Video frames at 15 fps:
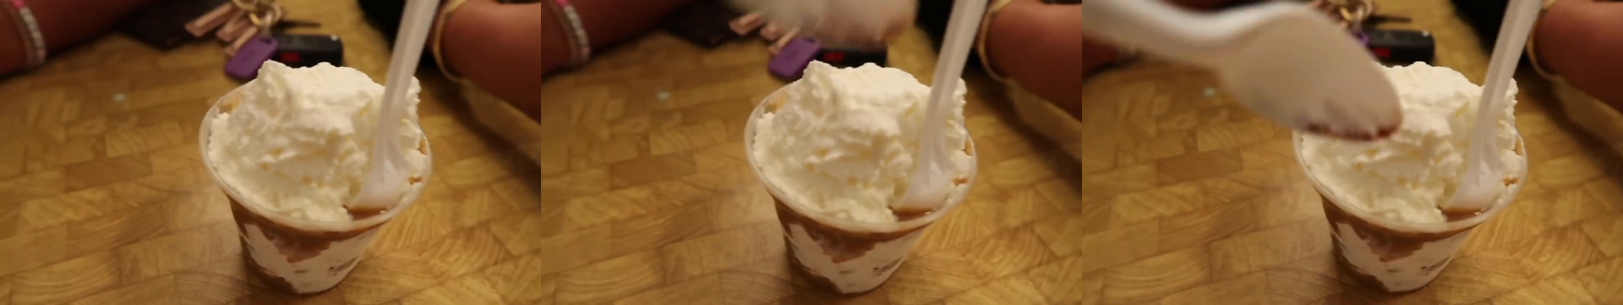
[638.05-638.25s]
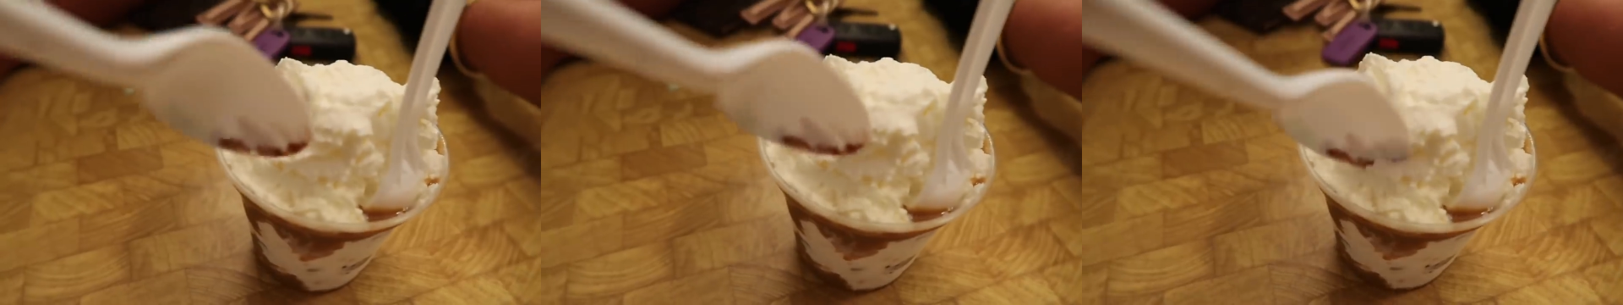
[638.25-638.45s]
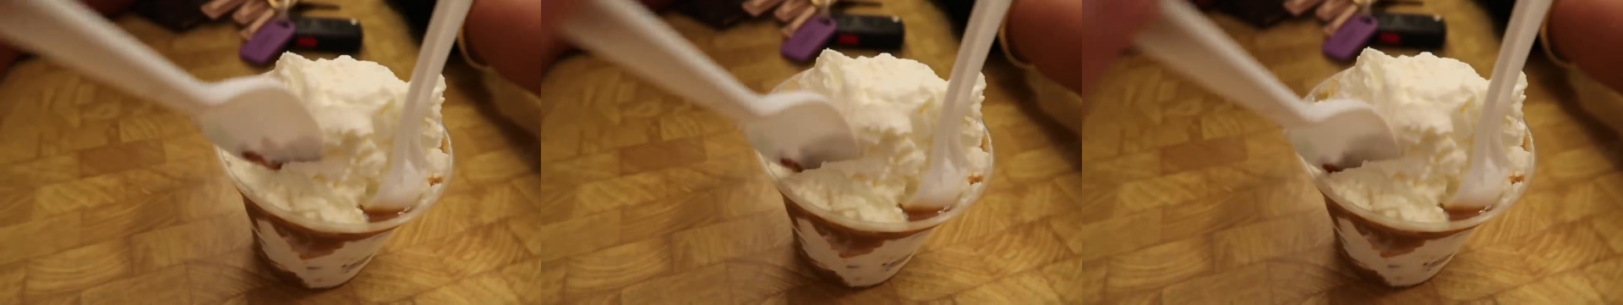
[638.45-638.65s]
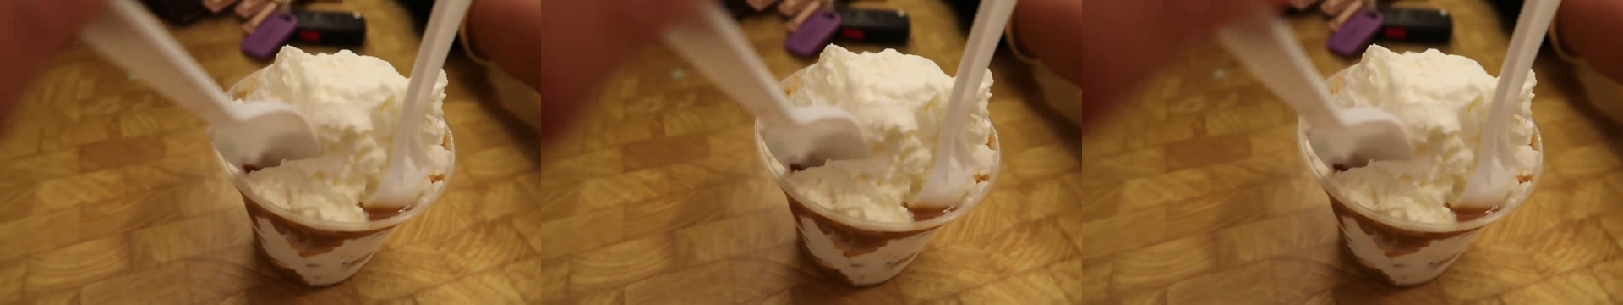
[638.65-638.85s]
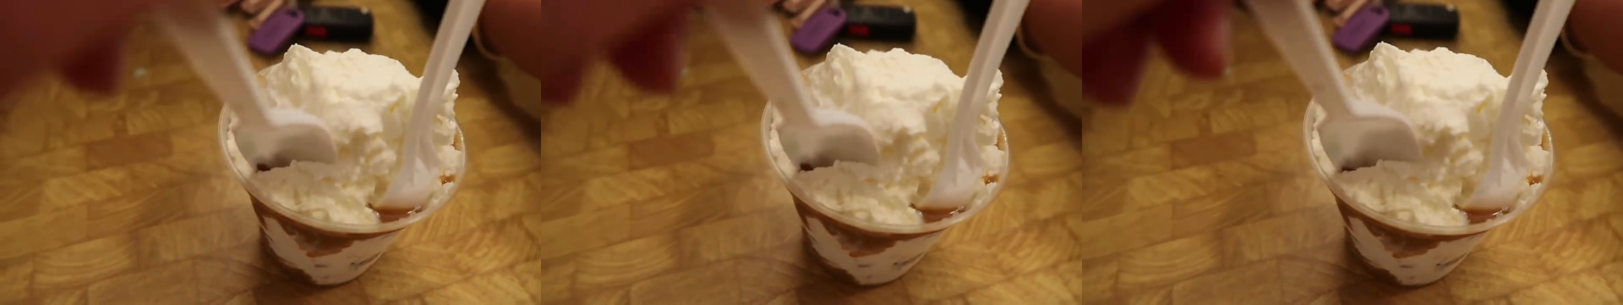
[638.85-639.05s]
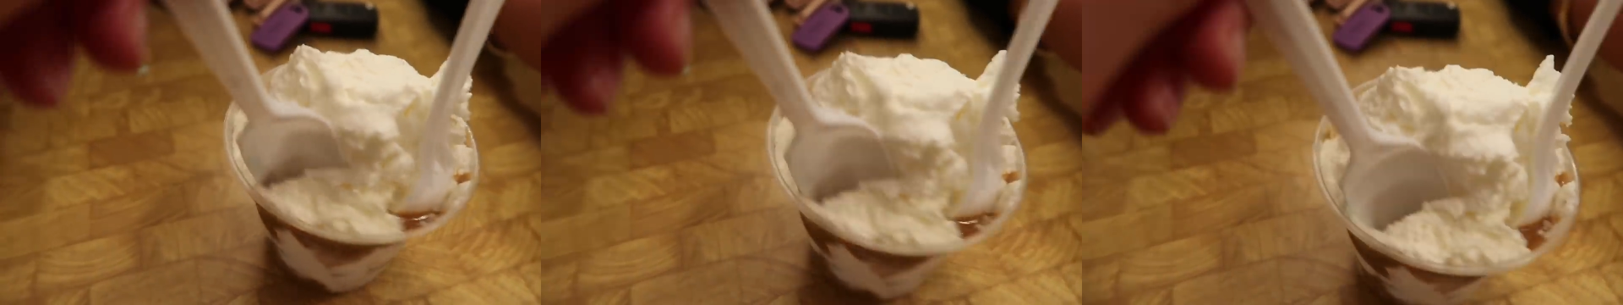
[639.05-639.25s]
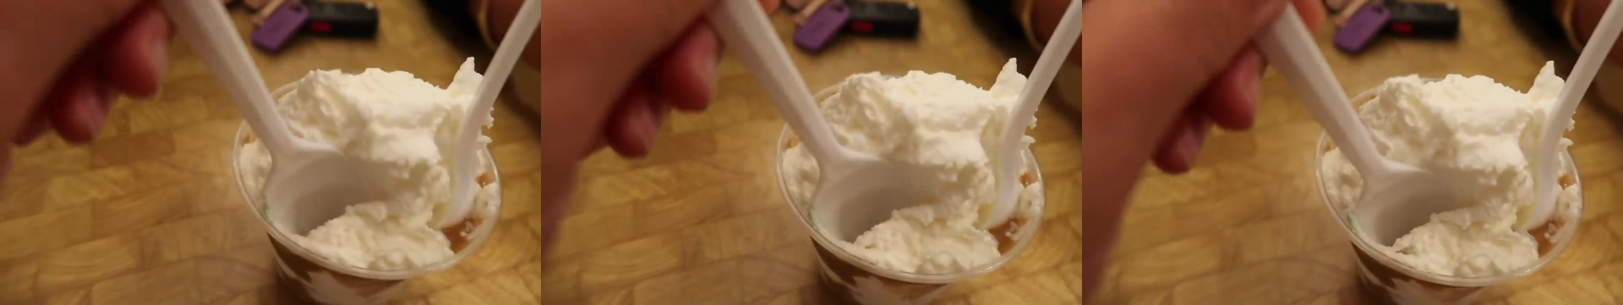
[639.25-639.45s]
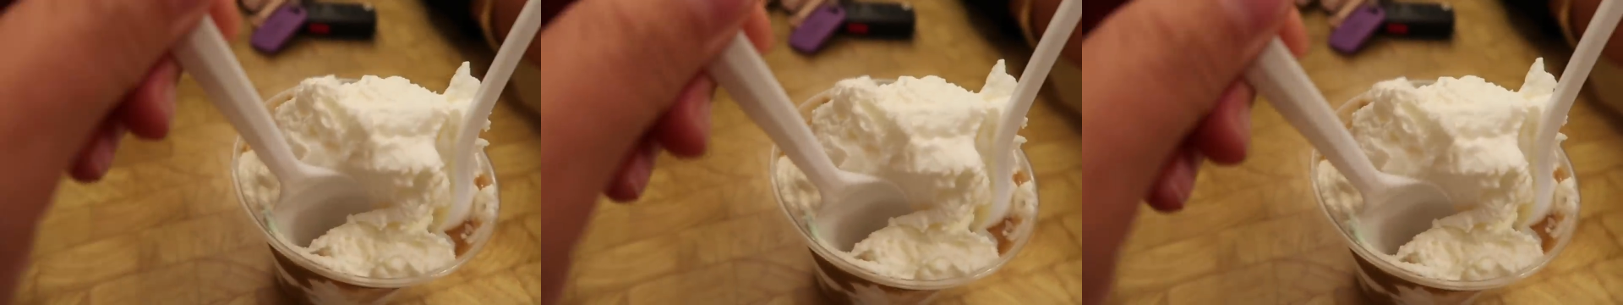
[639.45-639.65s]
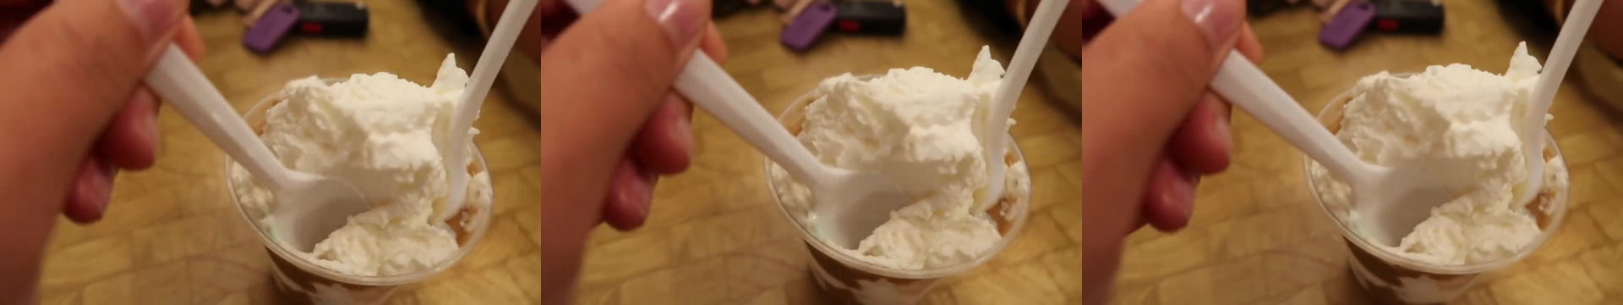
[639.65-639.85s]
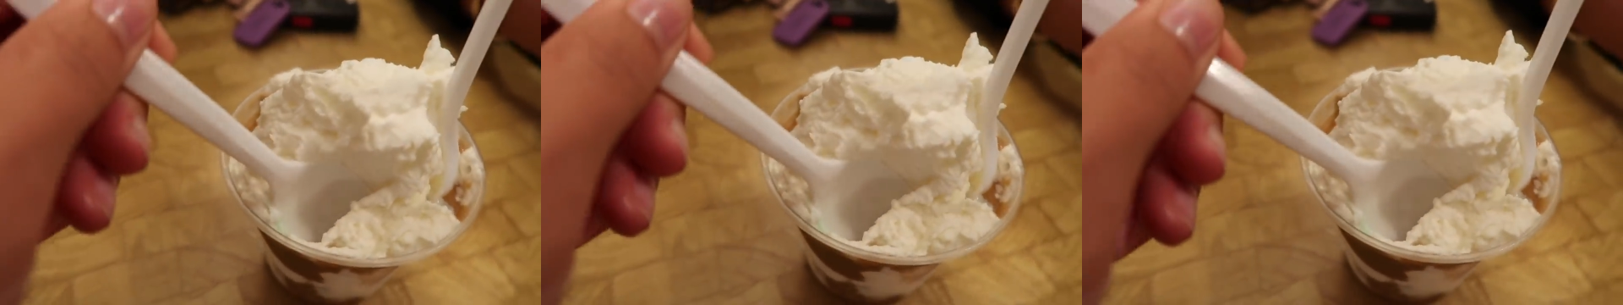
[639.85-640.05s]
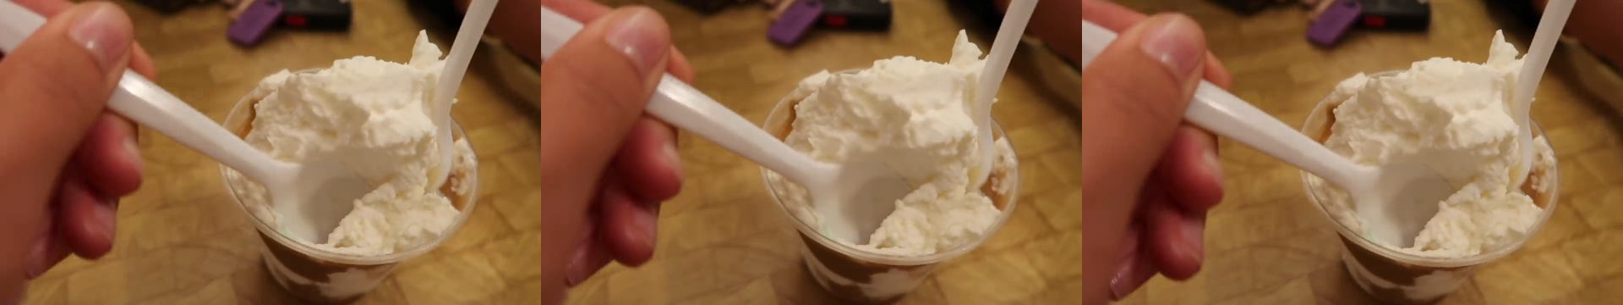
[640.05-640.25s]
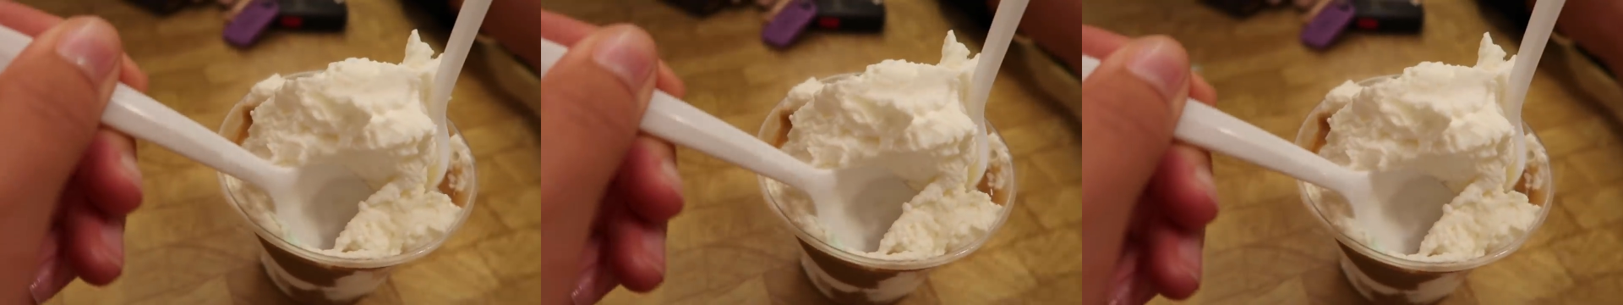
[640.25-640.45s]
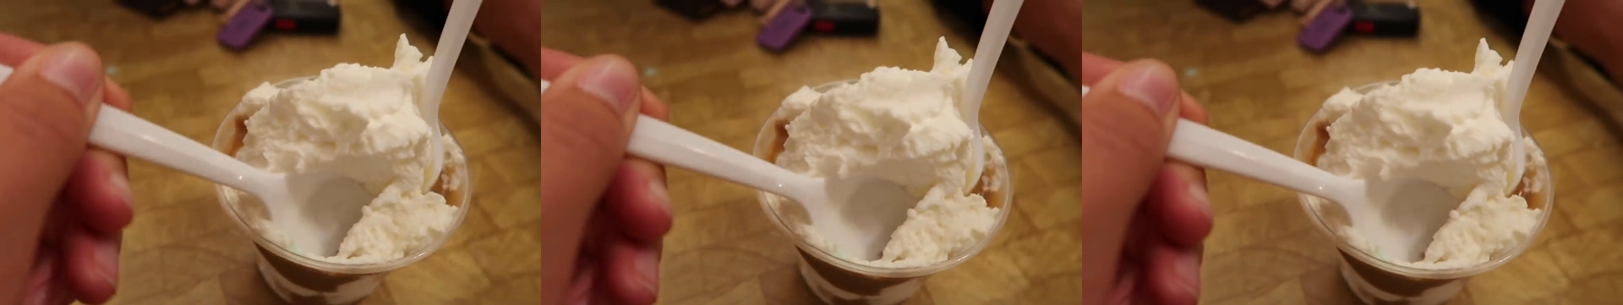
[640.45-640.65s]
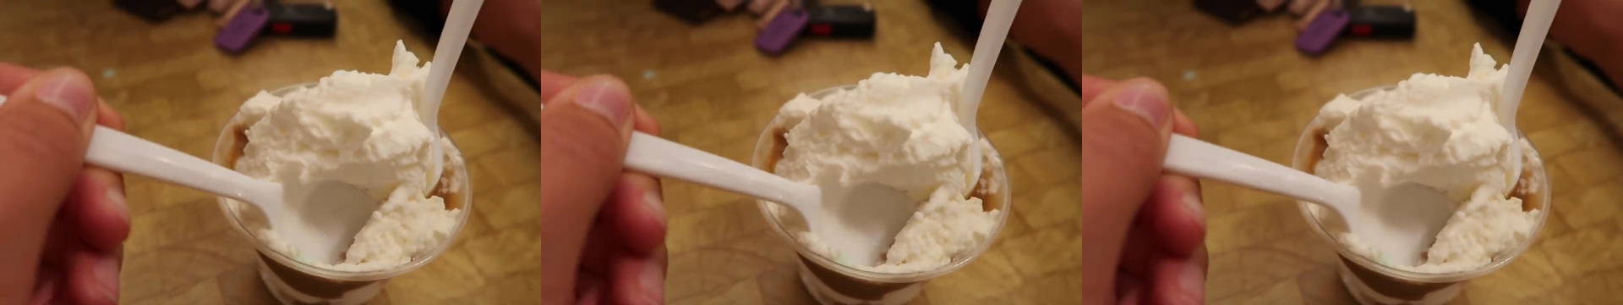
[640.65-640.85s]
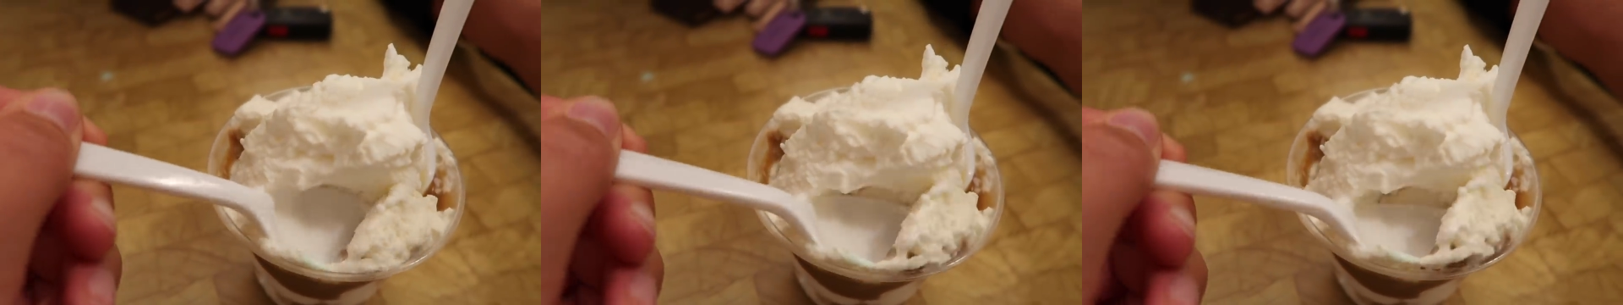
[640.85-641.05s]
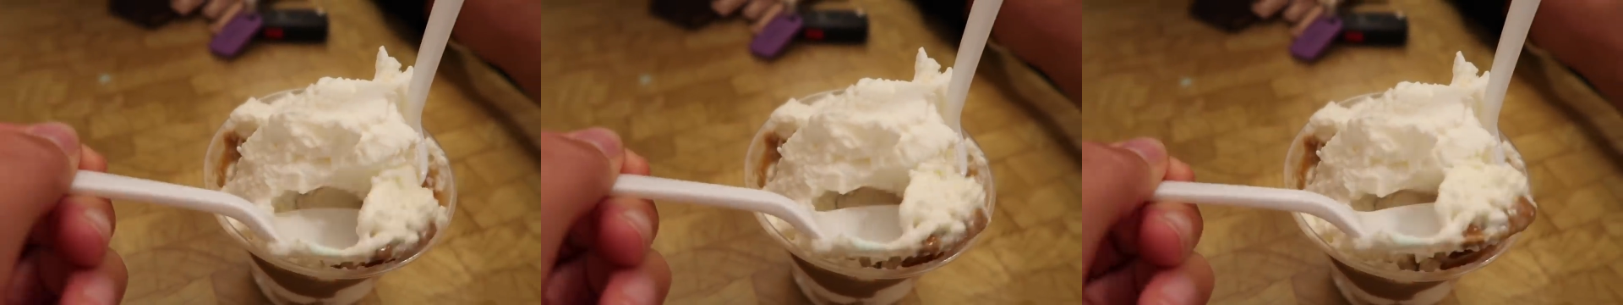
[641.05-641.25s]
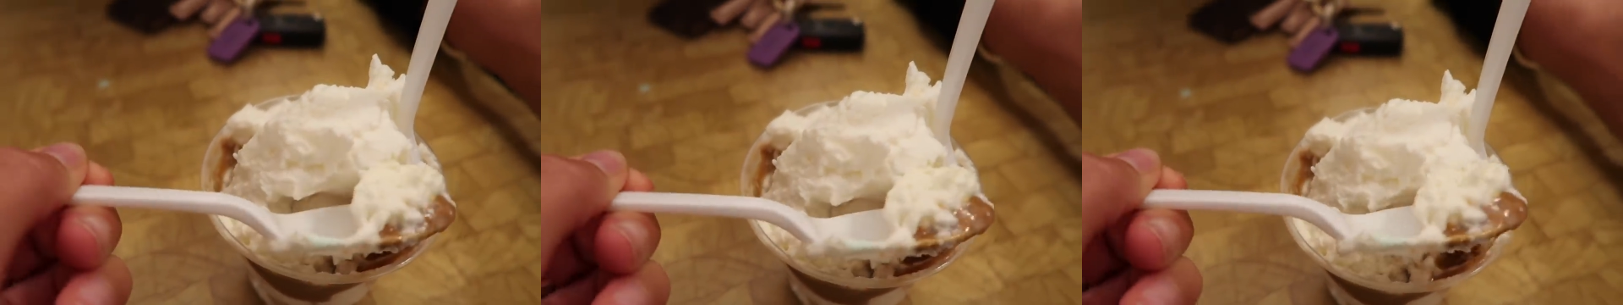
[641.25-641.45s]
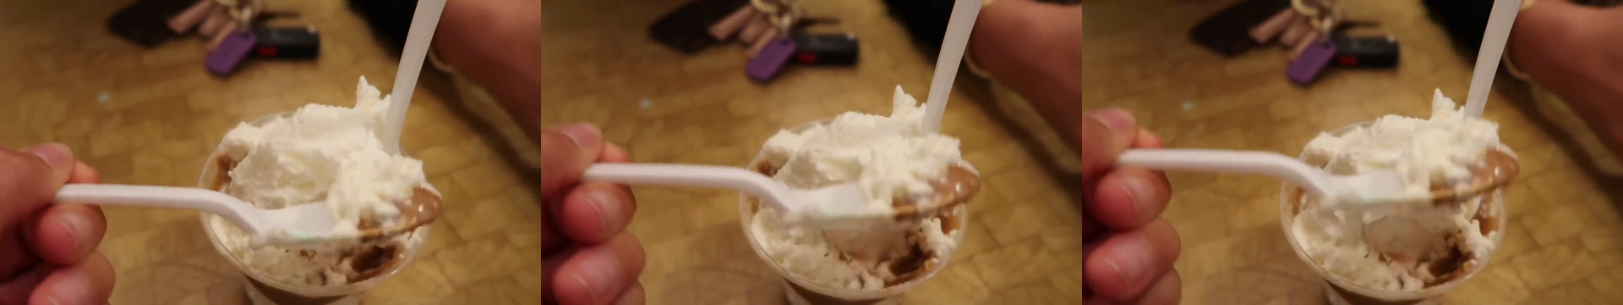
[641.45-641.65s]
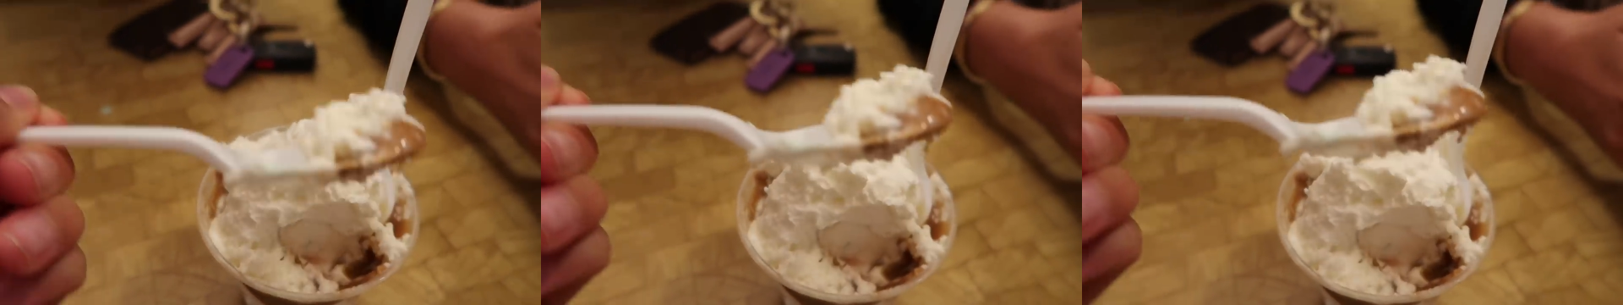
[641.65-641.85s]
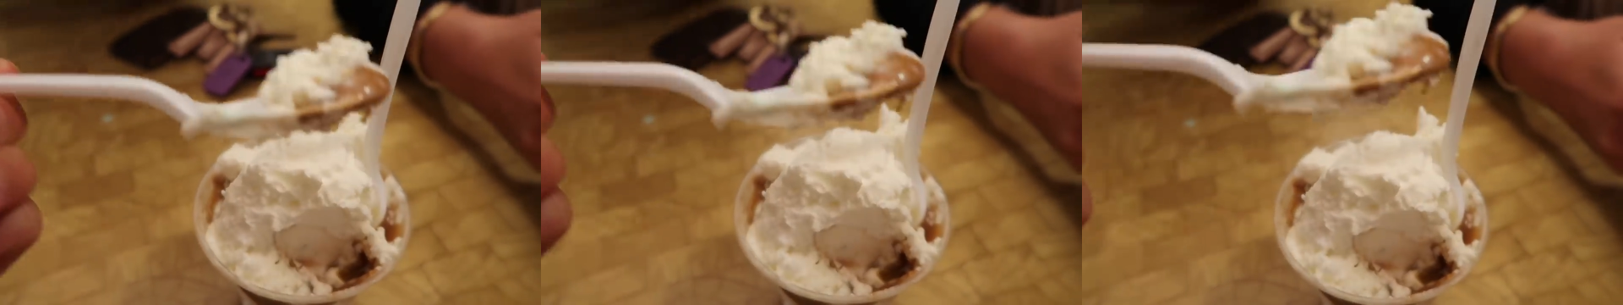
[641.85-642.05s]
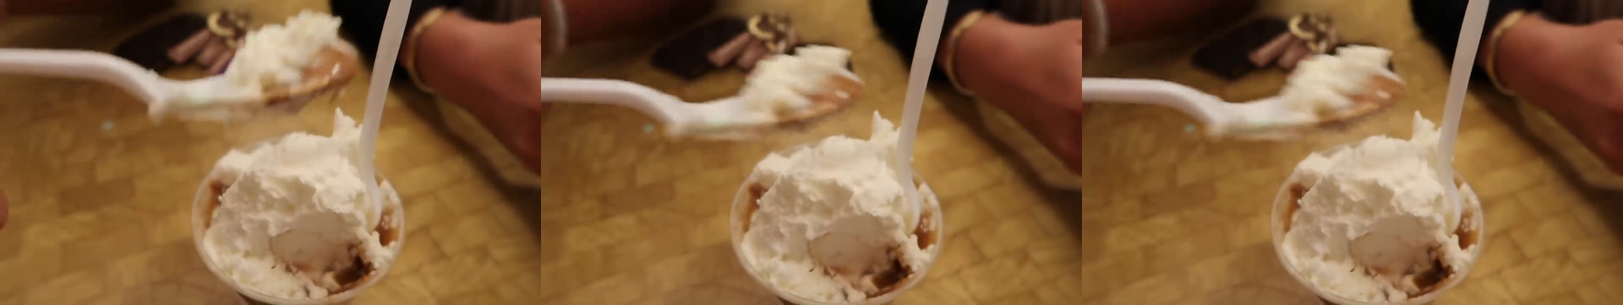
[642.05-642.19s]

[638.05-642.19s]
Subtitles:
Nobody's mouth can be seen.